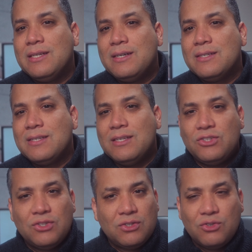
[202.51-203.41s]
does,
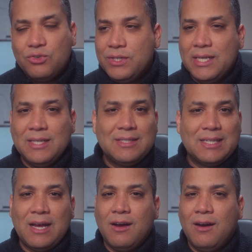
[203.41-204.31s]
it just creates
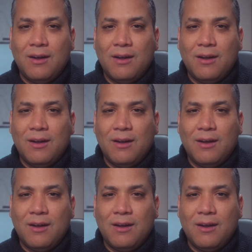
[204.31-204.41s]
that